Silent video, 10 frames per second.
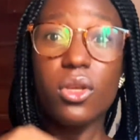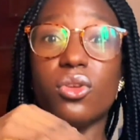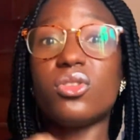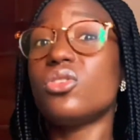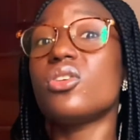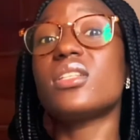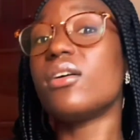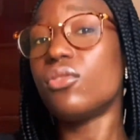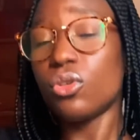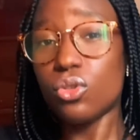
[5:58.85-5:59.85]
Your seniors
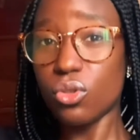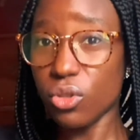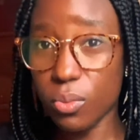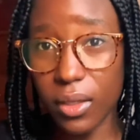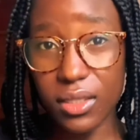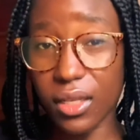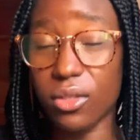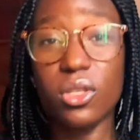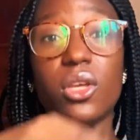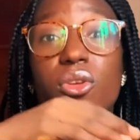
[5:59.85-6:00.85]
have gone through those
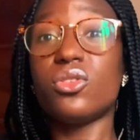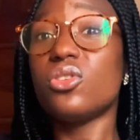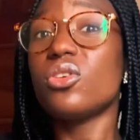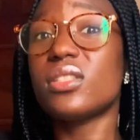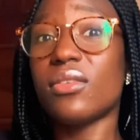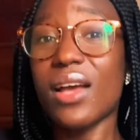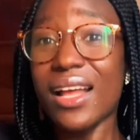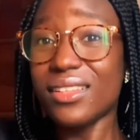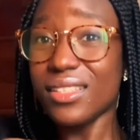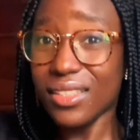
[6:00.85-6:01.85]
practicals. Your seniors have
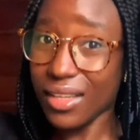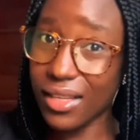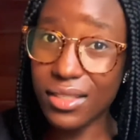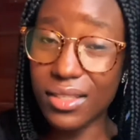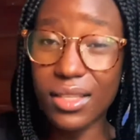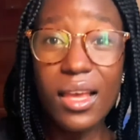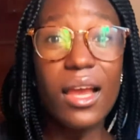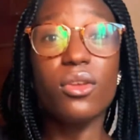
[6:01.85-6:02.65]
had these classes, and